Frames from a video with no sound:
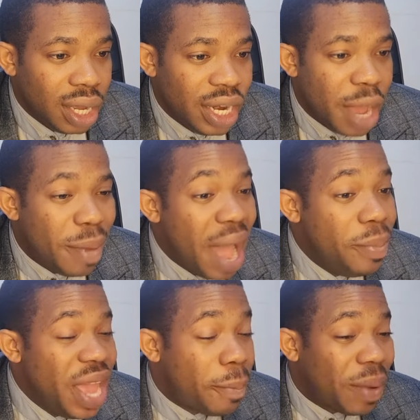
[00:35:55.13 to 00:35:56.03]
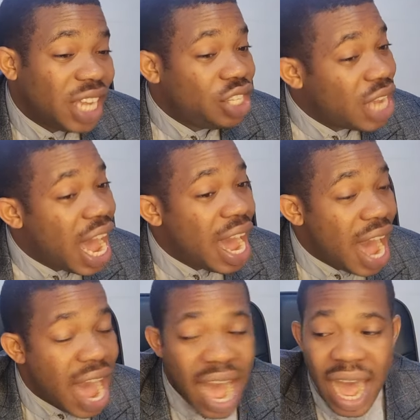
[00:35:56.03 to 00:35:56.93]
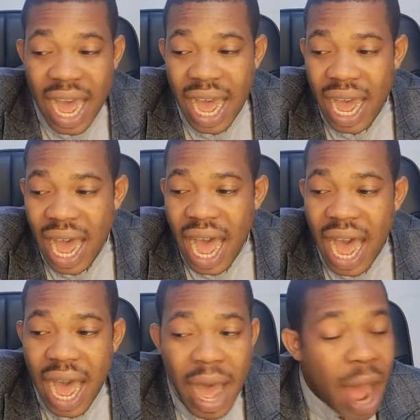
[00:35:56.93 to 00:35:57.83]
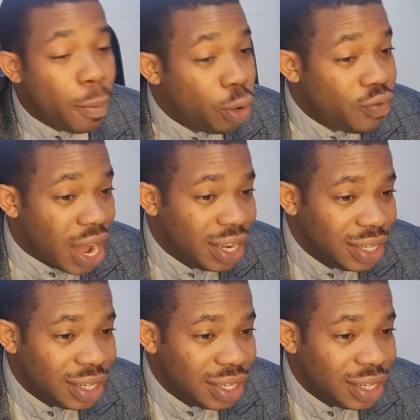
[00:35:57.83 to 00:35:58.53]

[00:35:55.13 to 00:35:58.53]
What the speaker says: There might be a partial approval,